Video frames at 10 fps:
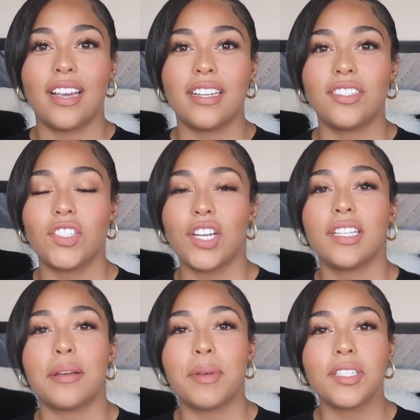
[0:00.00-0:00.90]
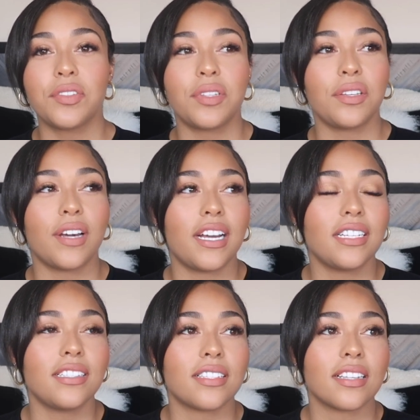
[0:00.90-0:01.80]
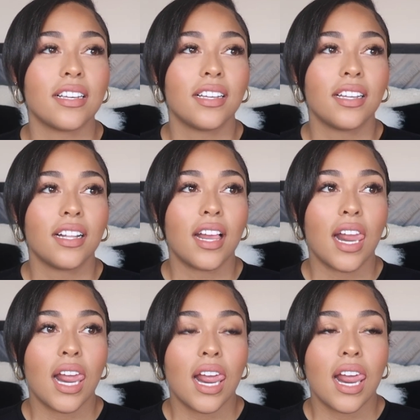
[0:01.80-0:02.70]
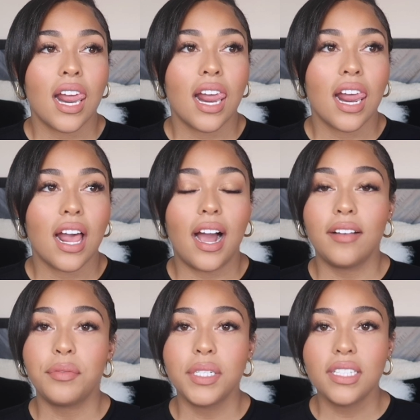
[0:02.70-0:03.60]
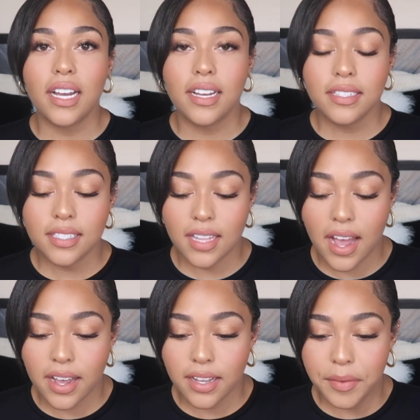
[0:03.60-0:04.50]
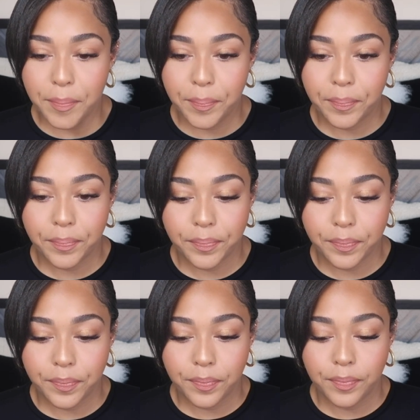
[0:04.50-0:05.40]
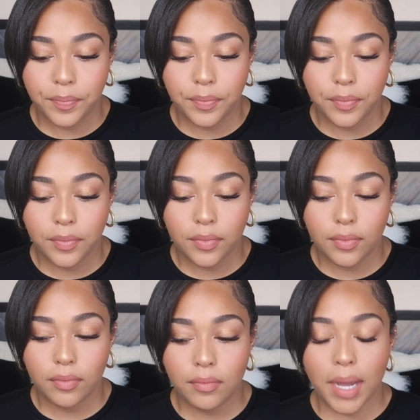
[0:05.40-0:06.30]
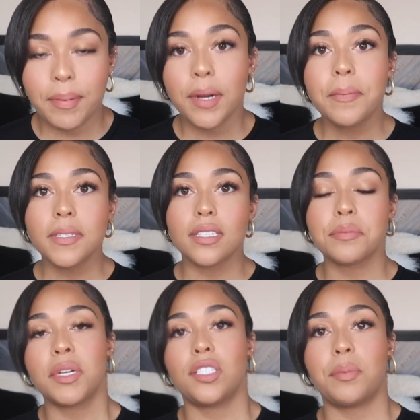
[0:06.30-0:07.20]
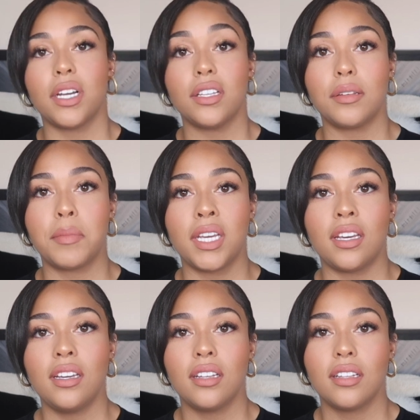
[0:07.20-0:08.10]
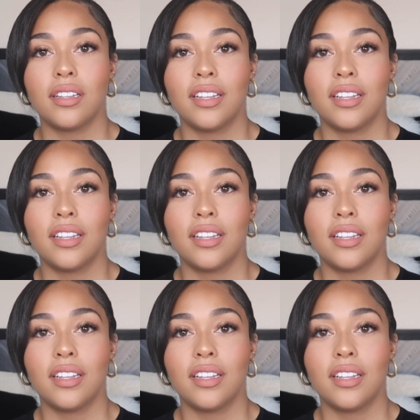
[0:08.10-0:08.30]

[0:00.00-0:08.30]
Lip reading: and sharing that picture with you guys, I realized that my purpose is much bigger than me,